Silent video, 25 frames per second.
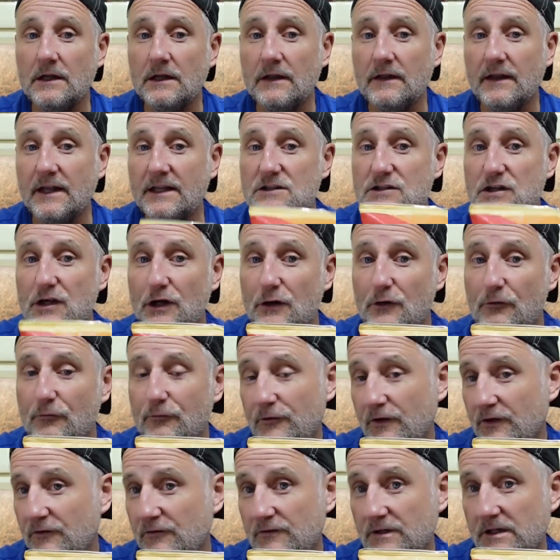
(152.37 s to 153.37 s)
They're two
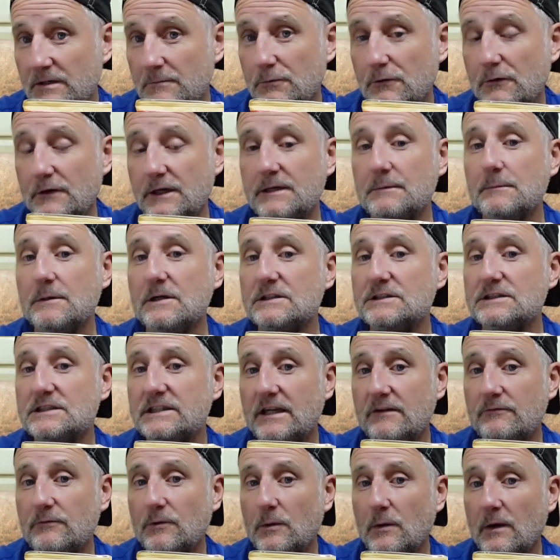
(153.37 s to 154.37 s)
fifty pretty much
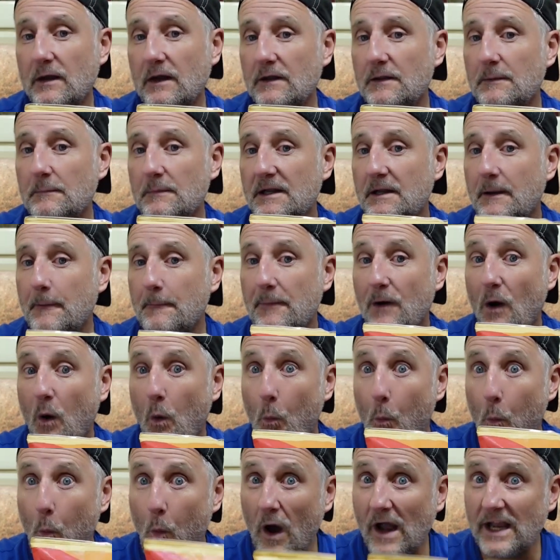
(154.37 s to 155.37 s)
everywhere at the minute,
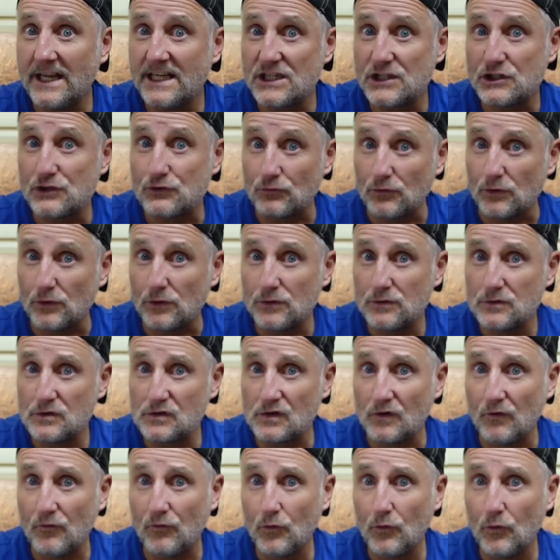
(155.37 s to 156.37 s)
but
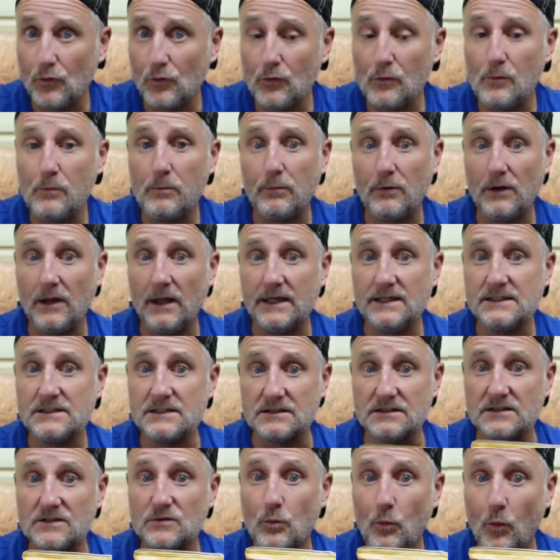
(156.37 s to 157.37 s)
Waitrose, of all
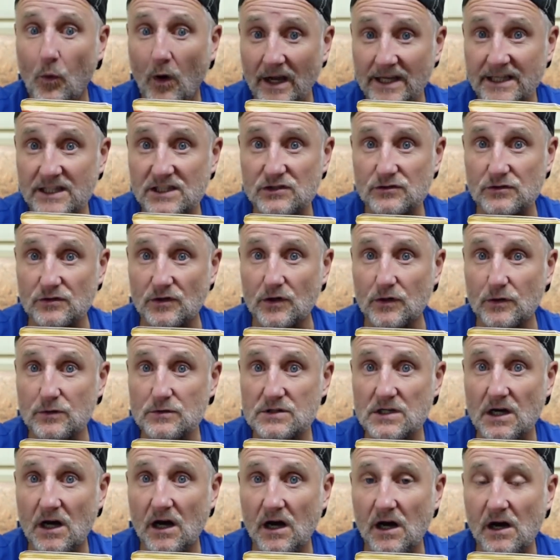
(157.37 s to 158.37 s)
places,
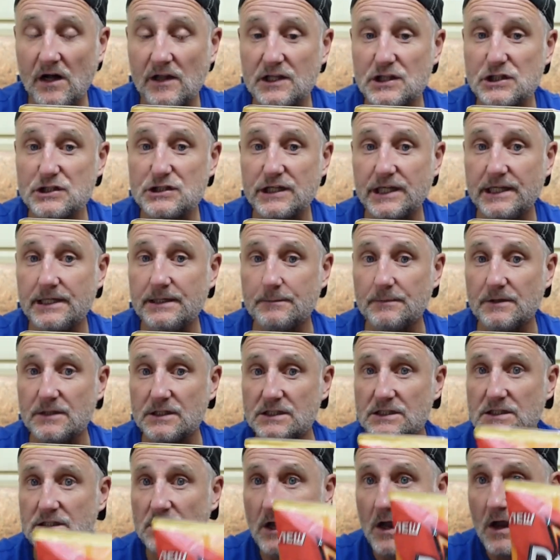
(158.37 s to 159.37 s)
Waitrose are the
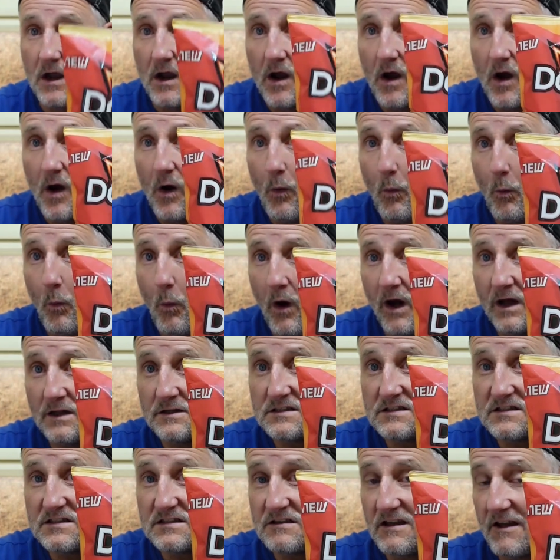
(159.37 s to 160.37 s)
cheapest.
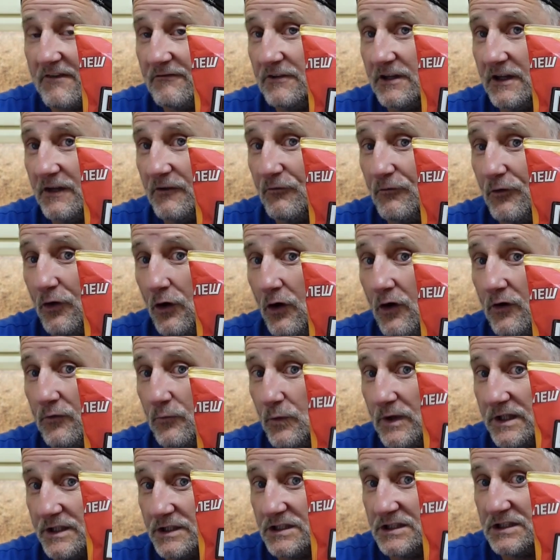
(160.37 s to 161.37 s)
one seventy-five,
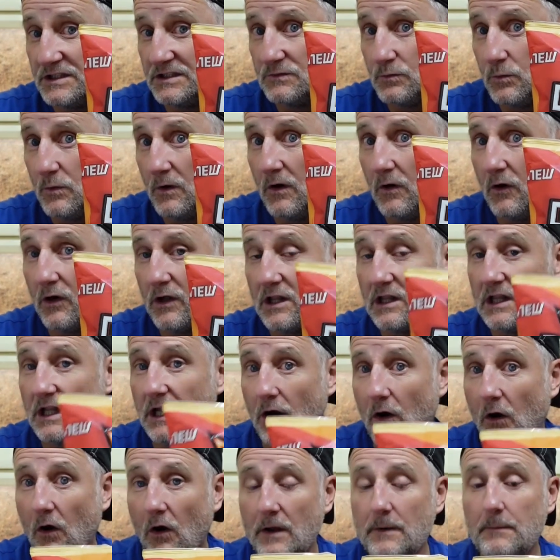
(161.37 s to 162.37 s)
which is what I
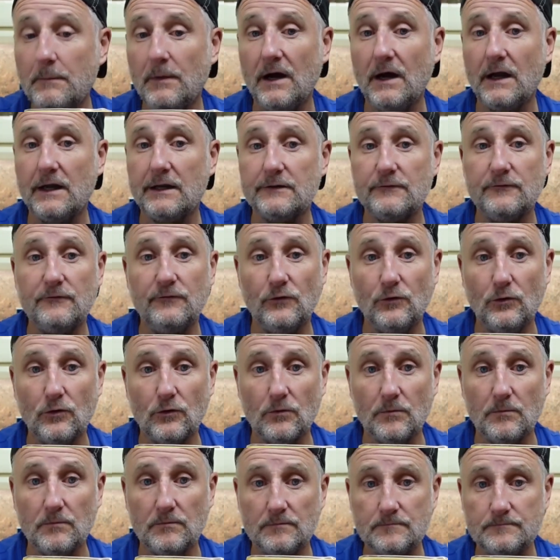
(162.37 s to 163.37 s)
think I paid
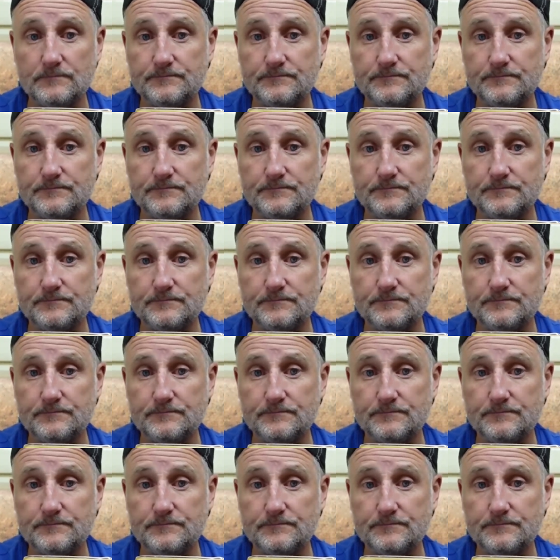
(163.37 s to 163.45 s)
for them.